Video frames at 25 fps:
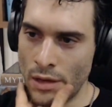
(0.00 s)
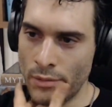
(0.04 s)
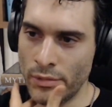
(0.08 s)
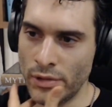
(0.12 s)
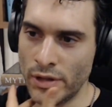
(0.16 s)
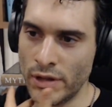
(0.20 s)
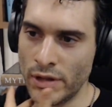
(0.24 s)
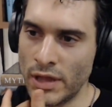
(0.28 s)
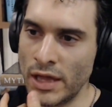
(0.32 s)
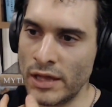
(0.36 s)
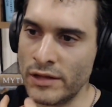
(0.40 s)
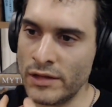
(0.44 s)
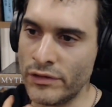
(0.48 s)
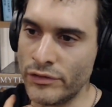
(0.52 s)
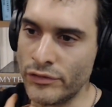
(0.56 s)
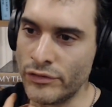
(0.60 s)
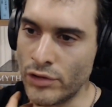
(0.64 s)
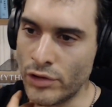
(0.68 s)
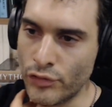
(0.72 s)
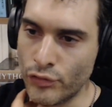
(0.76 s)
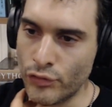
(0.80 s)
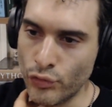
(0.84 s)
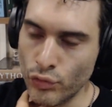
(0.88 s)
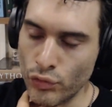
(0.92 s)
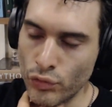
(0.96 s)
I mean, yeah, these
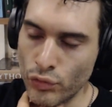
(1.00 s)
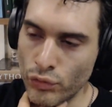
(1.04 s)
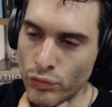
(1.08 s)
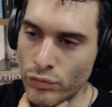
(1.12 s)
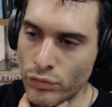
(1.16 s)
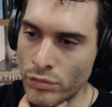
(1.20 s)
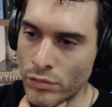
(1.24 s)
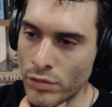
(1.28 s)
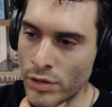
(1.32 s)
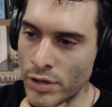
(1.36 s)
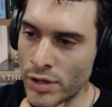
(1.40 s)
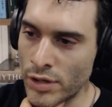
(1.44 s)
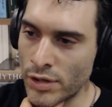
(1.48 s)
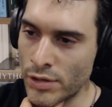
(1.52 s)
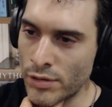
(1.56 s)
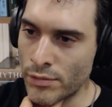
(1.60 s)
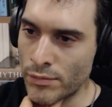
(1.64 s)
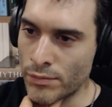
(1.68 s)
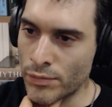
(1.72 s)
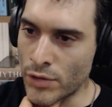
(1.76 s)
are rude uh,